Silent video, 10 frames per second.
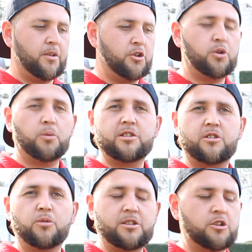do a
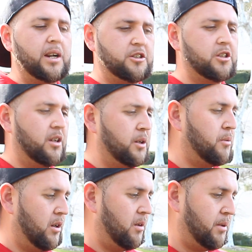restoration on the
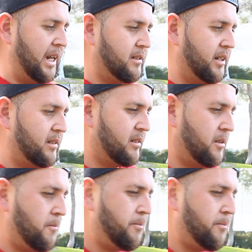plastics.